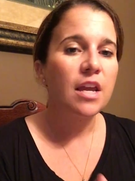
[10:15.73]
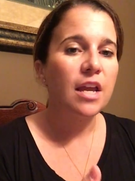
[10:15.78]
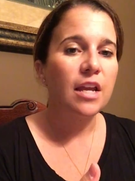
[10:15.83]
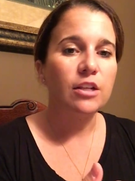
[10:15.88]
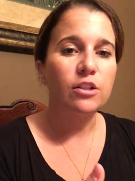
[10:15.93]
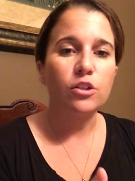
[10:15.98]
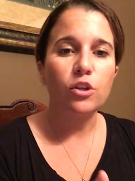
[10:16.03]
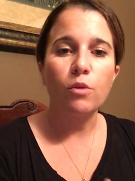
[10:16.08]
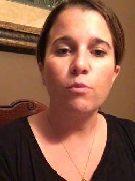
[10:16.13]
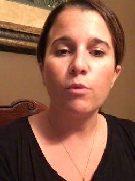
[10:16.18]

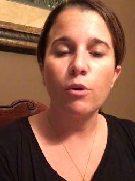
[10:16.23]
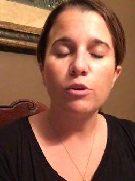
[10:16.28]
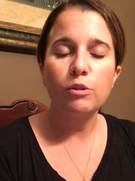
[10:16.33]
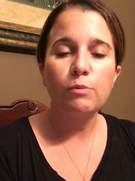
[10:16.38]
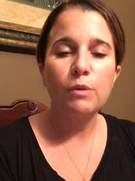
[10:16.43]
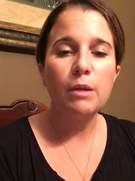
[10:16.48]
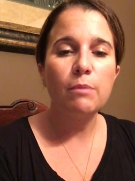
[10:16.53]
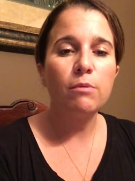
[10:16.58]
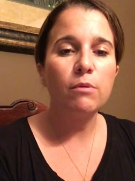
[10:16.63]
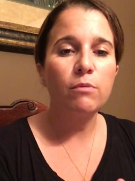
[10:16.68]
And so most
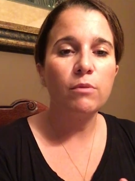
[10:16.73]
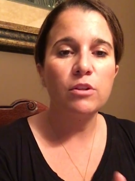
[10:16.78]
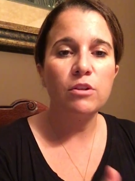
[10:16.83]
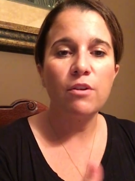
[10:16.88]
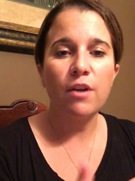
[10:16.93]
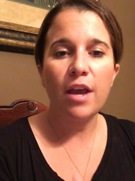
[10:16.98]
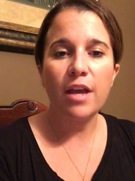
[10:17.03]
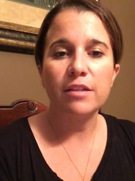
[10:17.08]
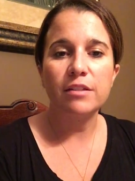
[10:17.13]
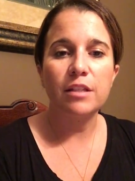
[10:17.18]
people, when
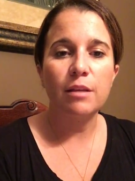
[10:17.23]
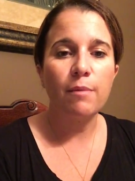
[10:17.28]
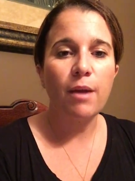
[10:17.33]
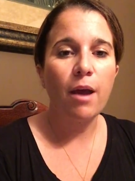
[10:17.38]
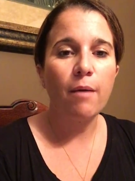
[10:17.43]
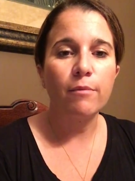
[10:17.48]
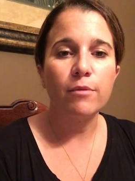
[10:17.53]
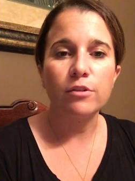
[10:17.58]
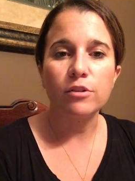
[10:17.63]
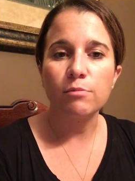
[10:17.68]
you ask them
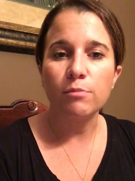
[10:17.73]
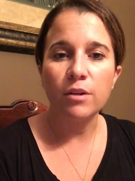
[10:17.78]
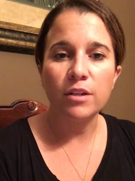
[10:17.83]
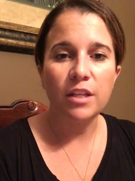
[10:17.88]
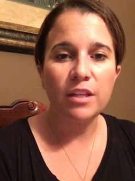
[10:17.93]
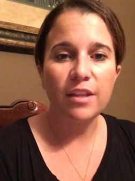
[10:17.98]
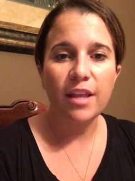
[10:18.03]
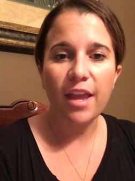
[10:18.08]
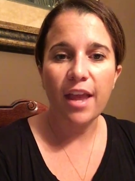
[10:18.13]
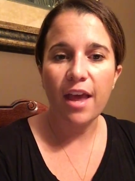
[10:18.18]
how much
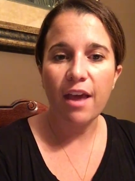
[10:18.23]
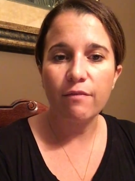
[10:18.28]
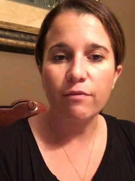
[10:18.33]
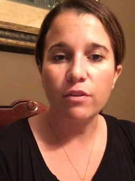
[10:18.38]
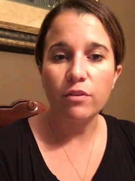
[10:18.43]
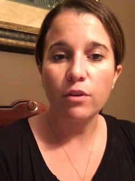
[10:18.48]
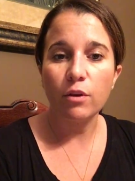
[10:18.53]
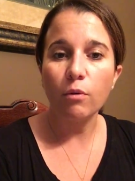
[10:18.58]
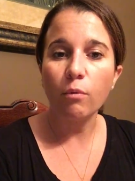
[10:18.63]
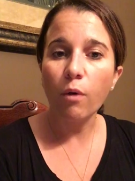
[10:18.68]
money they have
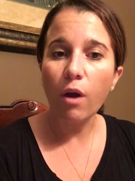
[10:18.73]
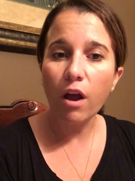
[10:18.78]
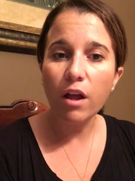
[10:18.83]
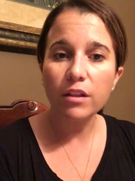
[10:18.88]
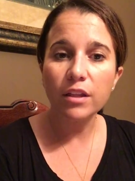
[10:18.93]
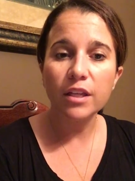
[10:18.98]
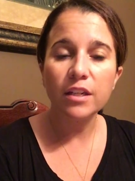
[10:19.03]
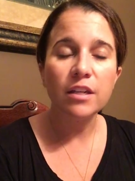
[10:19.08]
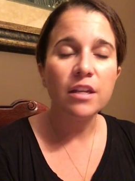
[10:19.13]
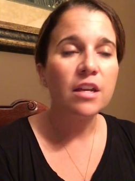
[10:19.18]
in their
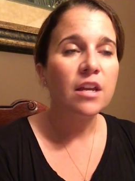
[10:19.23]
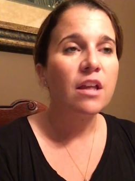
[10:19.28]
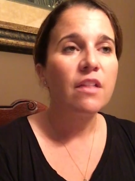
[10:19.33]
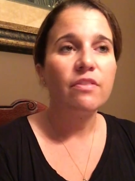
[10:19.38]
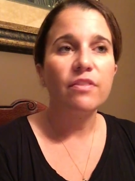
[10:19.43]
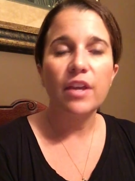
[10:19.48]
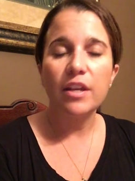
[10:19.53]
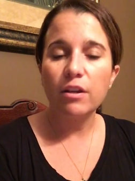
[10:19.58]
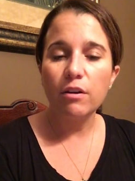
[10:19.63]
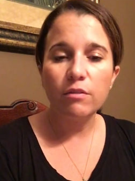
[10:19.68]
wallet,
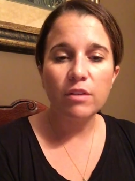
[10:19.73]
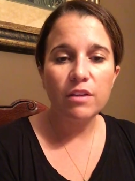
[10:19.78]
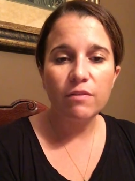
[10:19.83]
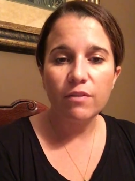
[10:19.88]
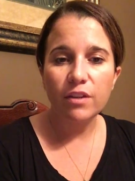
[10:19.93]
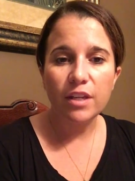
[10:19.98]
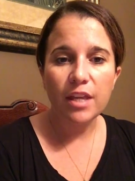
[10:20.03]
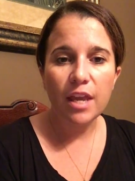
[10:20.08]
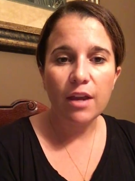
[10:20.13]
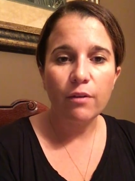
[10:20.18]
they don't
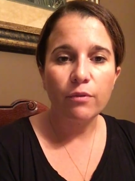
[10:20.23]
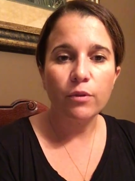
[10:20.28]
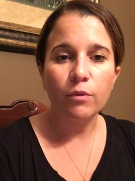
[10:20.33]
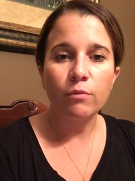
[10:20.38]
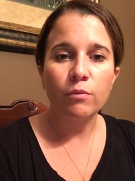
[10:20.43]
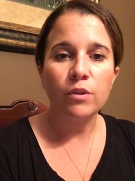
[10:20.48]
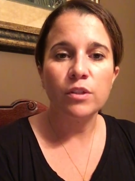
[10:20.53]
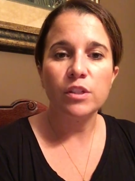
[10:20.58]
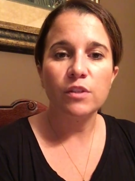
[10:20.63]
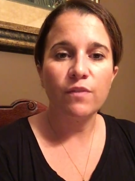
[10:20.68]
even count the
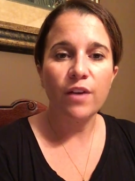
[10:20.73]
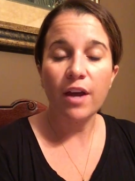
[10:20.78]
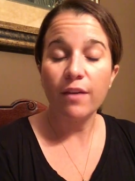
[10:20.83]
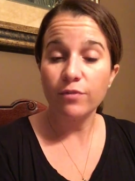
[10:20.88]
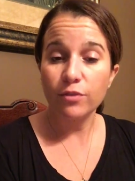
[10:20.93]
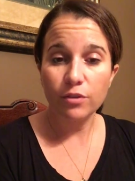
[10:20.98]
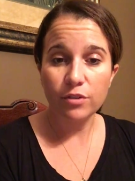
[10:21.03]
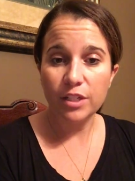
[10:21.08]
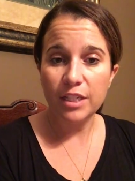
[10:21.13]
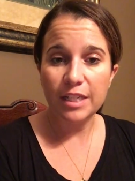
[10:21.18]
1s,
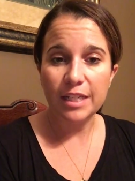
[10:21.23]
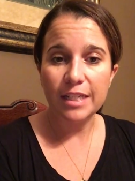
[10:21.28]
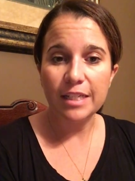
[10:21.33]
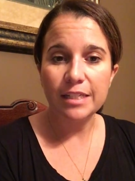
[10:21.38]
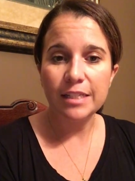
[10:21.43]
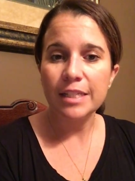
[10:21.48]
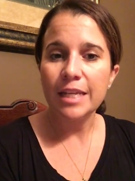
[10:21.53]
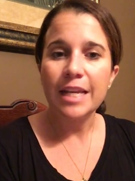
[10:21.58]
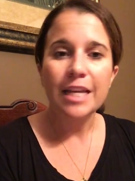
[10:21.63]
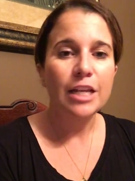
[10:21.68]
5s, or
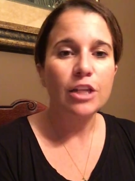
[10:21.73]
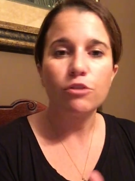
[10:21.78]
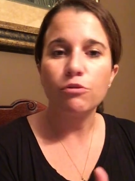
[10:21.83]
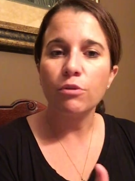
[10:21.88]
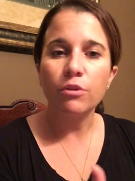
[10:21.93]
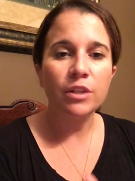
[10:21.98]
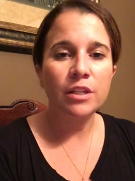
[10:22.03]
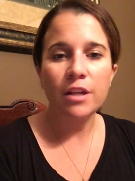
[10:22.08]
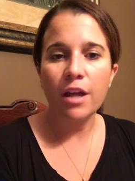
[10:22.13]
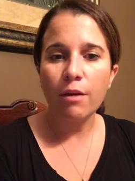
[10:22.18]
10s. It's
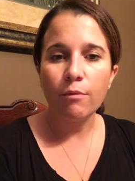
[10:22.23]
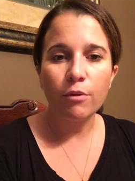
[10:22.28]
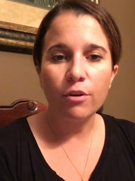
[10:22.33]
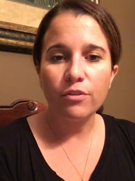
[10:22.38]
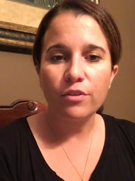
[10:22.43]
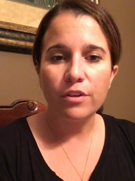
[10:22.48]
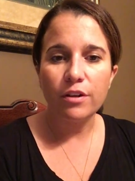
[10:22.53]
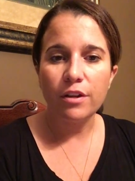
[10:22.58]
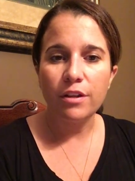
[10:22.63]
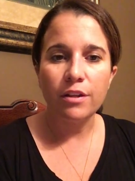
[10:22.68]
really not
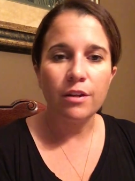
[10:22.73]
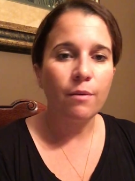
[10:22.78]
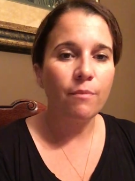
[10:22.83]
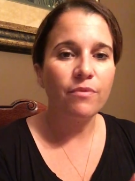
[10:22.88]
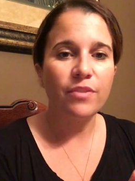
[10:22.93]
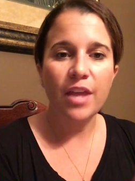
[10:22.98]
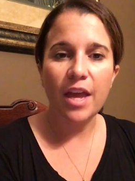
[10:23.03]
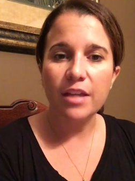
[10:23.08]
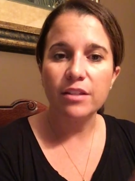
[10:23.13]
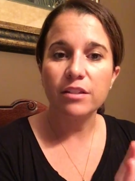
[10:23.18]
worth it to them.
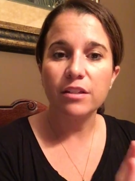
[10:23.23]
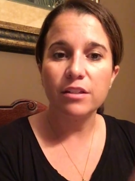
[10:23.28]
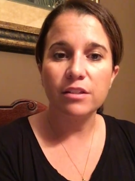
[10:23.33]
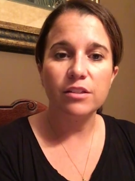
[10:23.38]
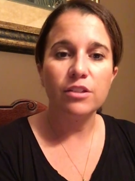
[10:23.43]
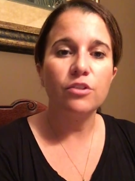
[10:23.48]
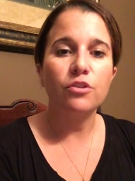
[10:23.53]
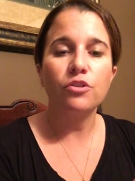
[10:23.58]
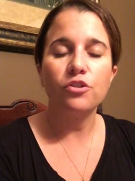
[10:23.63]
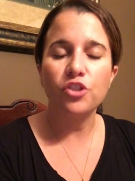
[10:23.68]
That's
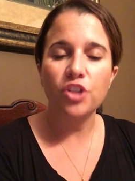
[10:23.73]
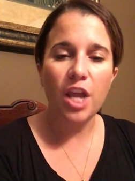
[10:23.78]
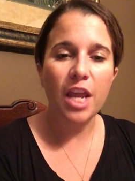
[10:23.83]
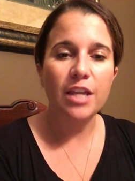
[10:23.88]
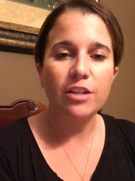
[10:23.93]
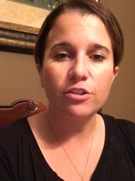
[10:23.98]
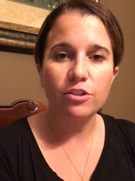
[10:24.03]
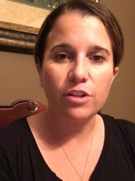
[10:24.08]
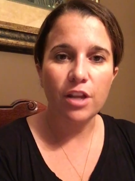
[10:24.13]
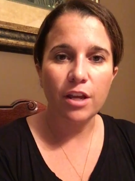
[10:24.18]
considered
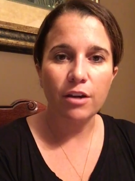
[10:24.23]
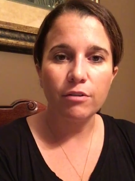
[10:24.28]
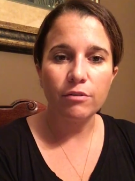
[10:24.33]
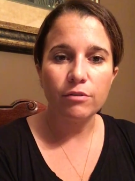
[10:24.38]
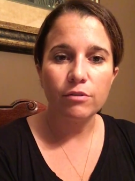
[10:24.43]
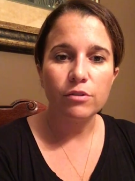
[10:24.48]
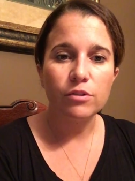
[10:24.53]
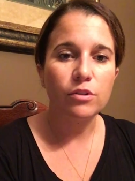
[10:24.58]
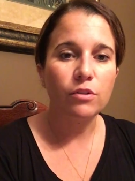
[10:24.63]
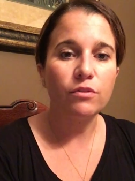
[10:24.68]
change now.
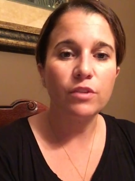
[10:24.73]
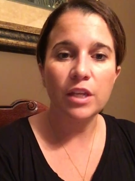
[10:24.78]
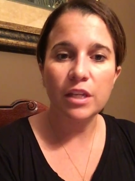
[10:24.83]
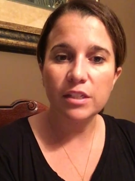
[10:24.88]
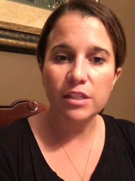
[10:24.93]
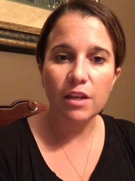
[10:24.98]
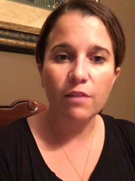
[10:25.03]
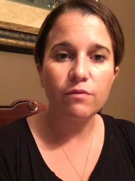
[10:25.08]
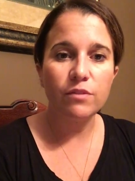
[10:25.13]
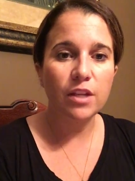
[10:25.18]
So
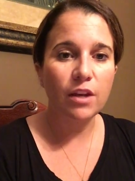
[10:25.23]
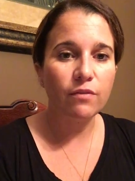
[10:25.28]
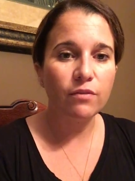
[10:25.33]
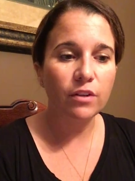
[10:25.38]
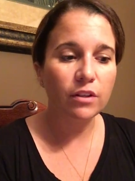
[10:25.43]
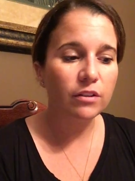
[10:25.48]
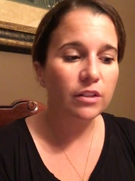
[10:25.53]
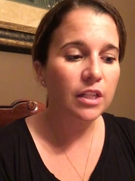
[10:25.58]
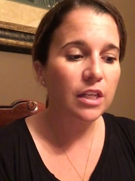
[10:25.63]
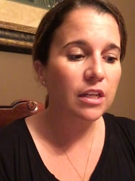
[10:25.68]
things have
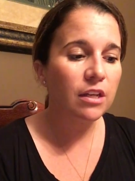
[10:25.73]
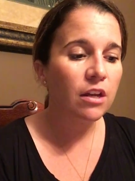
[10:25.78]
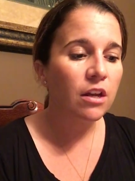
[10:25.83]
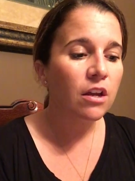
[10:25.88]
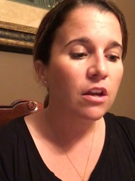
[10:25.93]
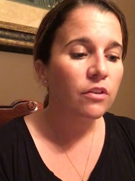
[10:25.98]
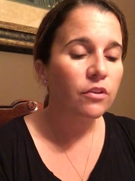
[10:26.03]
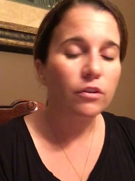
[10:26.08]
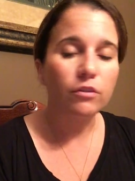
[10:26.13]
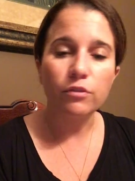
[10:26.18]
definitely,
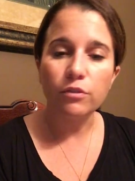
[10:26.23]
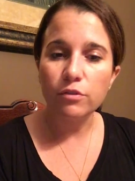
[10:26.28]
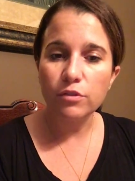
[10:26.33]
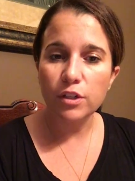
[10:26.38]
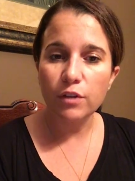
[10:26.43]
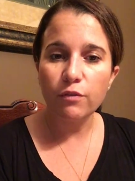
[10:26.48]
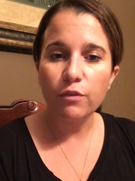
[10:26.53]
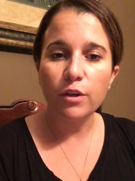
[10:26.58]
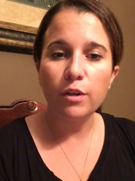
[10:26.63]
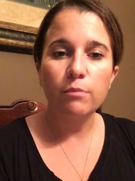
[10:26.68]
they're a little
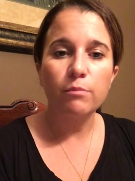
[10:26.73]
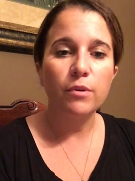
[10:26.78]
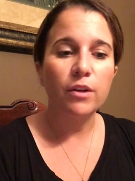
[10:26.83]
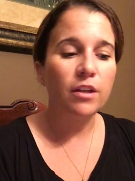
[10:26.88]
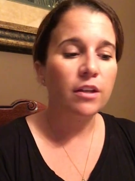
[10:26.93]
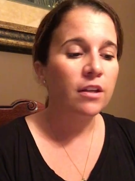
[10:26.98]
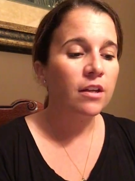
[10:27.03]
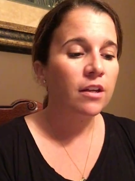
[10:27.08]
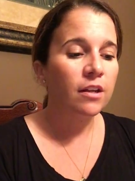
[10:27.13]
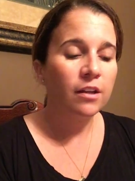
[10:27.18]
different,
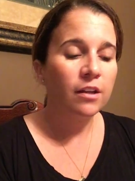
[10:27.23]
but